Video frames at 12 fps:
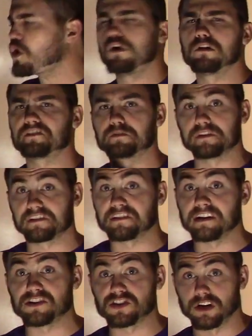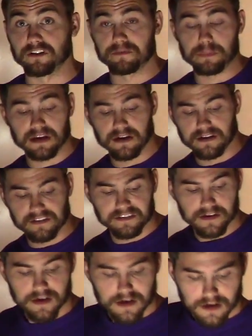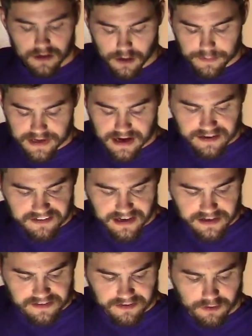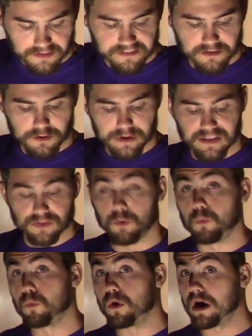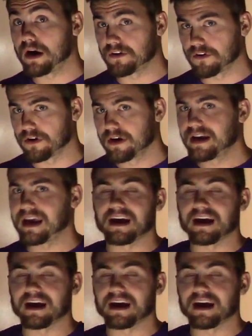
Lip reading: also in seashells, because carbon dioxide is also in the water.